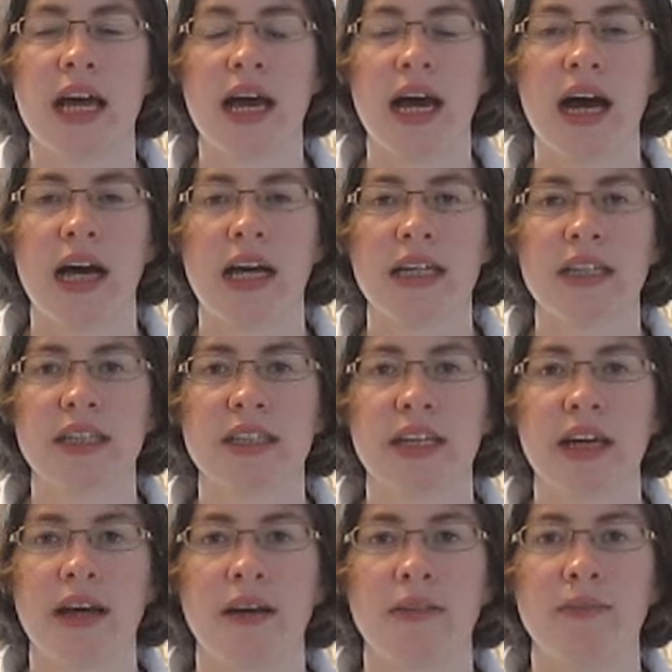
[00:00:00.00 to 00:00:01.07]

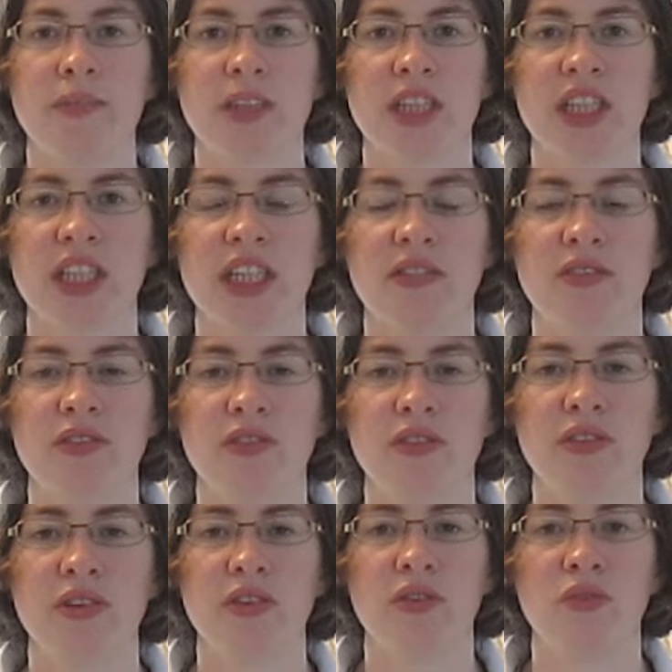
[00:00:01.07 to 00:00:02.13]
And she
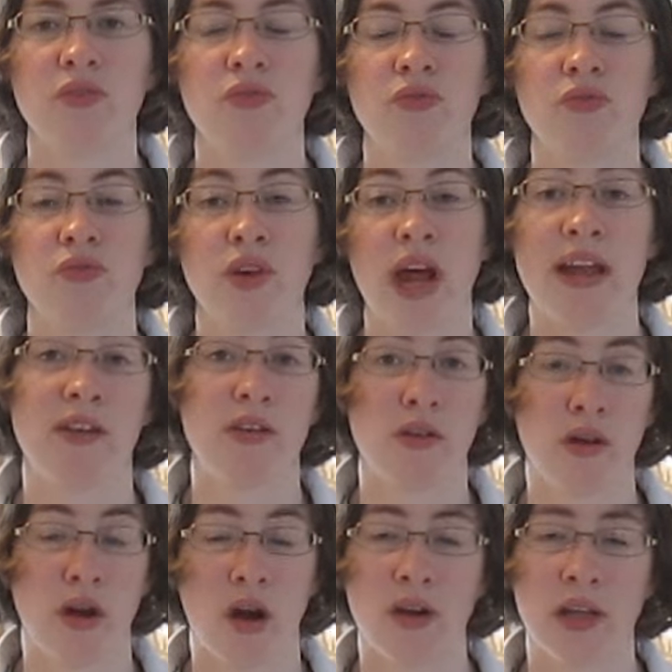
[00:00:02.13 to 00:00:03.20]
read
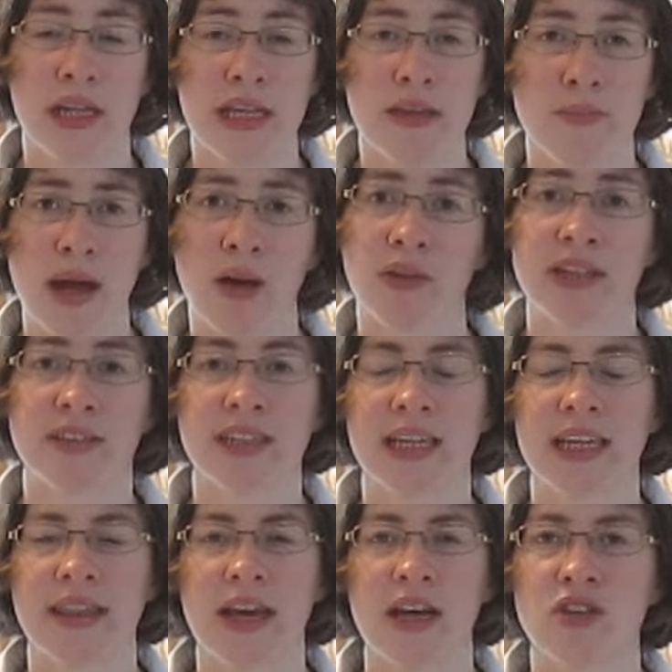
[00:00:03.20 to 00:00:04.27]
on an email
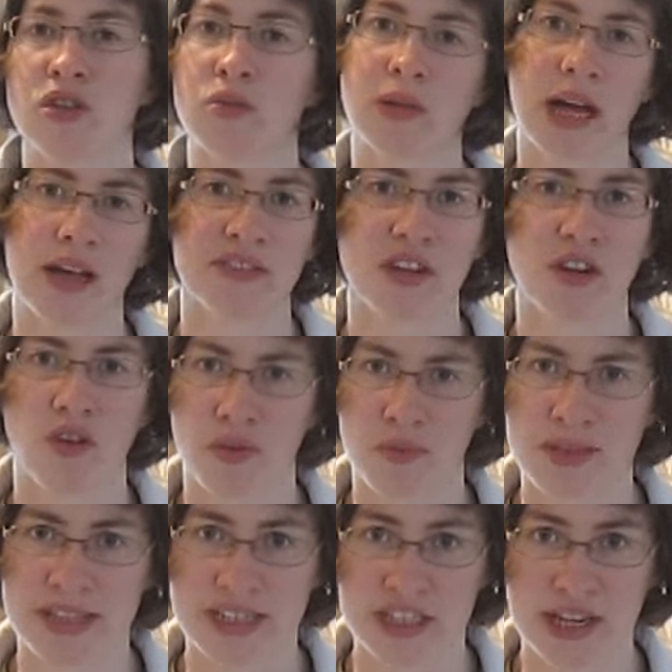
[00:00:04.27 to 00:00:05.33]
recently that someone else had got the
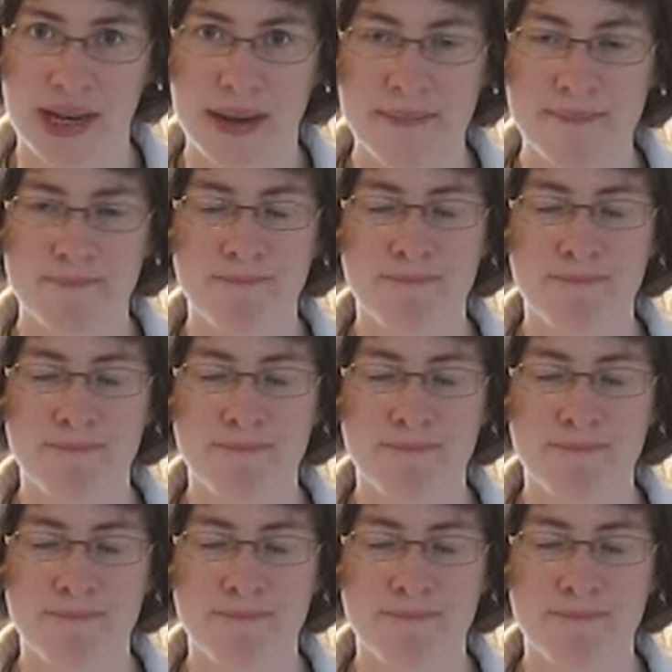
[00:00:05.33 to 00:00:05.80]
position,